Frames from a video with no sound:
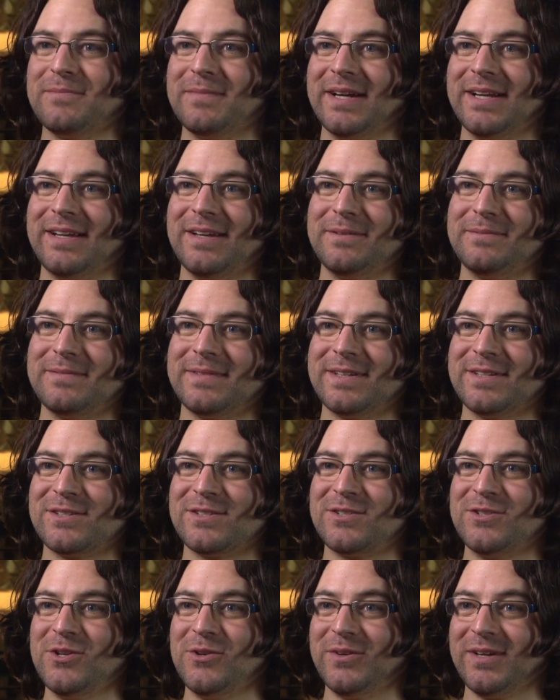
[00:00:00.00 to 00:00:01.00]
My name
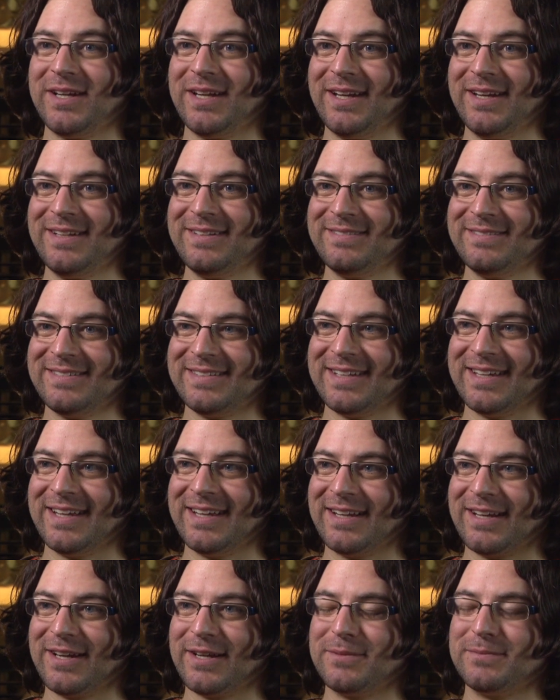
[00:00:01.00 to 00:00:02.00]
is Noah Hoehn,
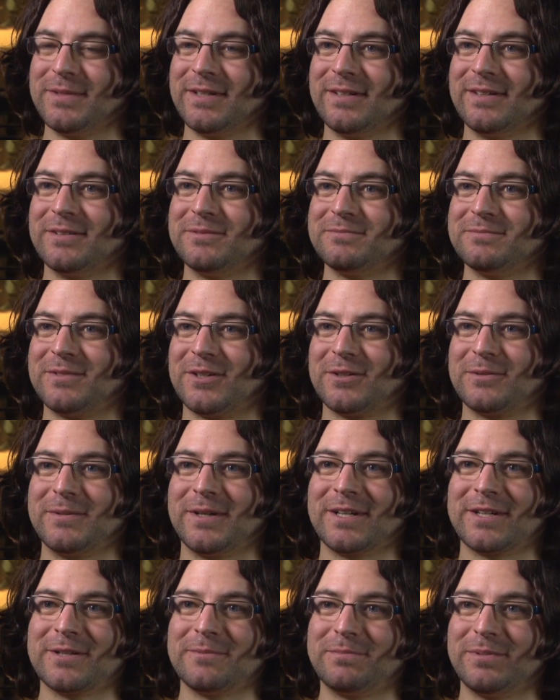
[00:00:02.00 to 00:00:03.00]
and I'm a
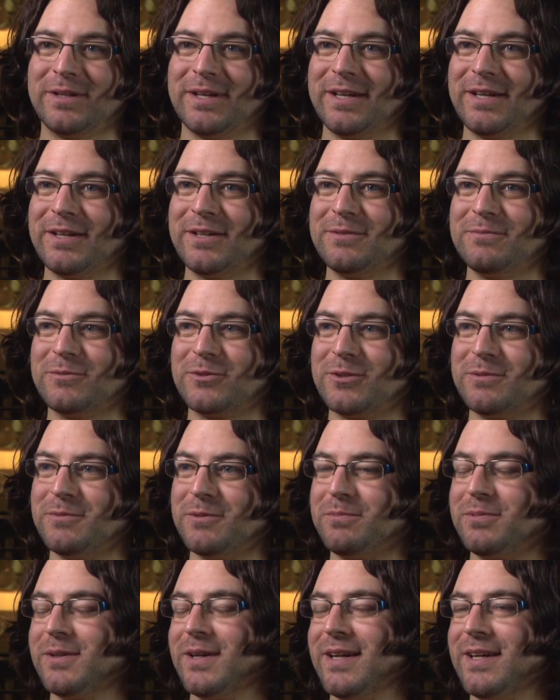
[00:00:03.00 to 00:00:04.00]
harmonica playing,
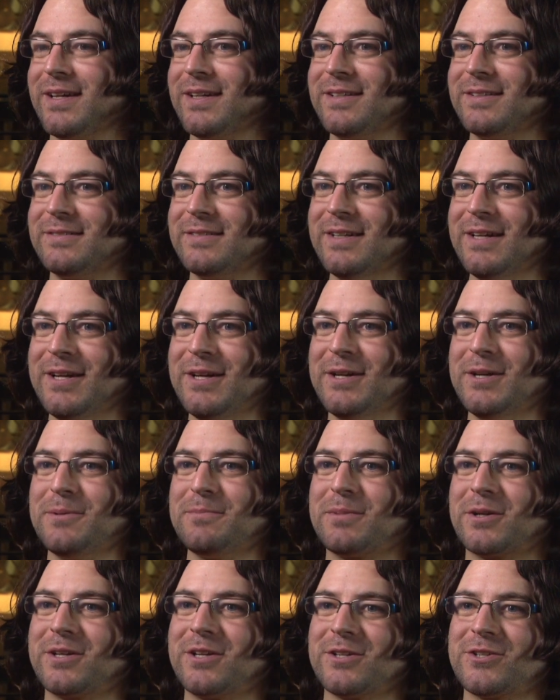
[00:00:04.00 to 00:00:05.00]
marimba playing,
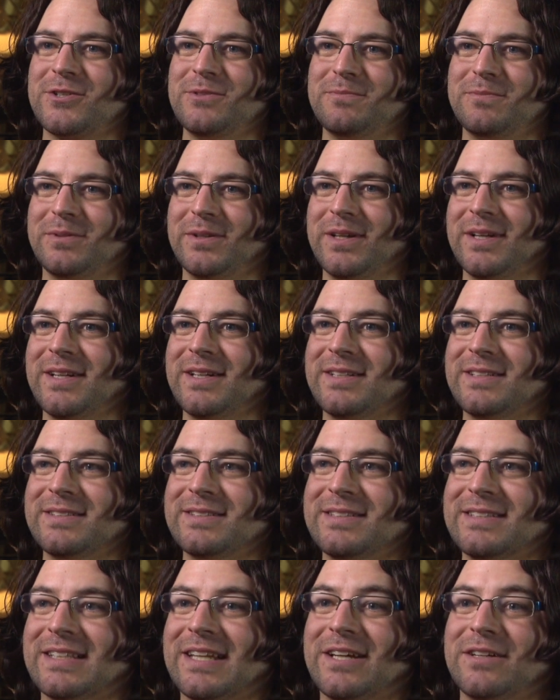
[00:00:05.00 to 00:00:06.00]
percussion
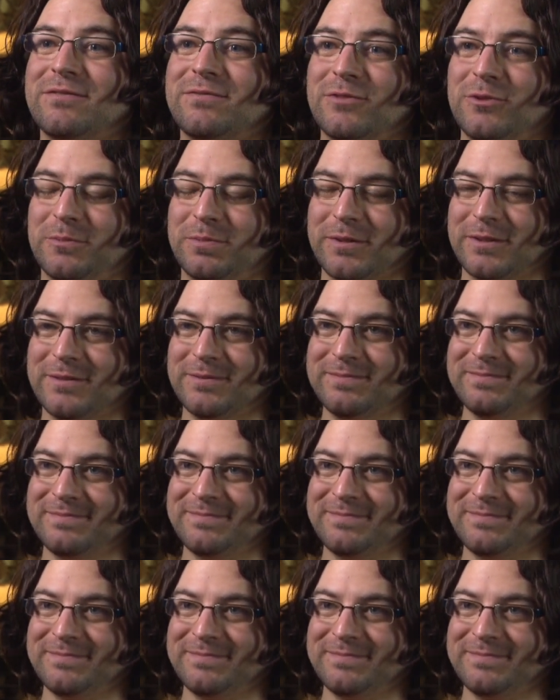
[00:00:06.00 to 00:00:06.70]
playing, live looper.